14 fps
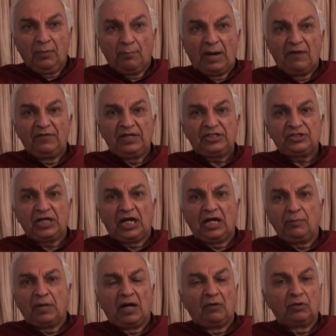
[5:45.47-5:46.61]
by which
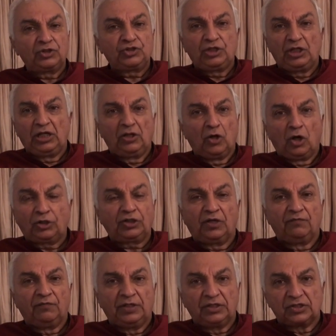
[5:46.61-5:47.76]
time I was still not
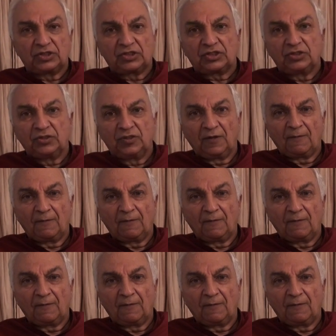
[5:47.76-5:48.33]
convinced.